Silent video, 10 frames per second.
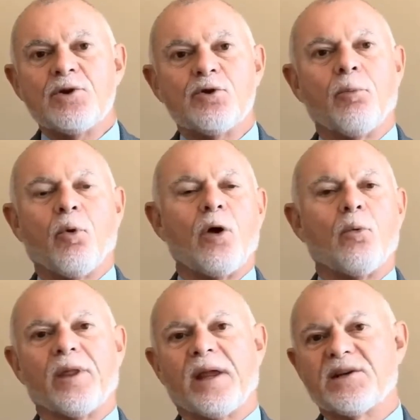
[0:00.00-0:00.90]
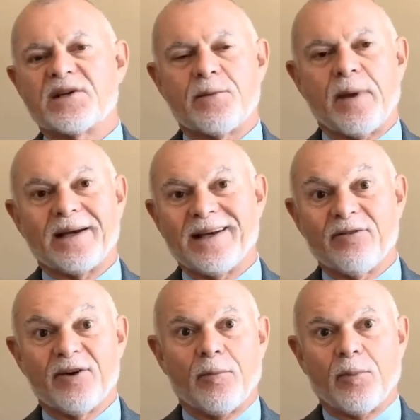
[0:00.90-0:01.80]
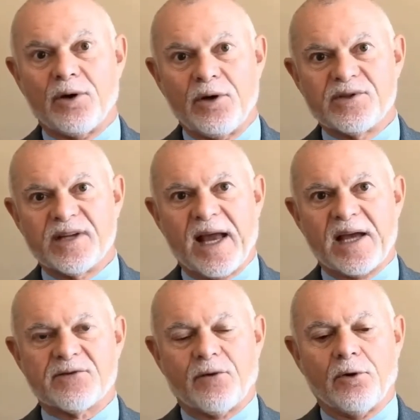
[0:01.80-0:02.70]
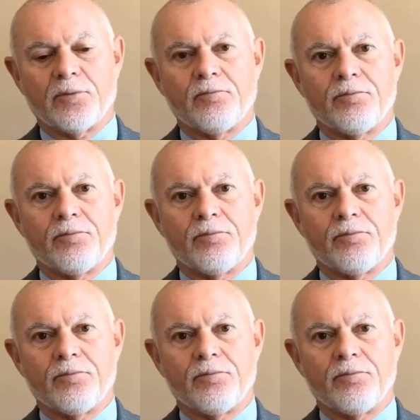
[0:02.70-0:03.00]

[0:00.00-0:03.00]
to a point where they just about given up on using asphalt.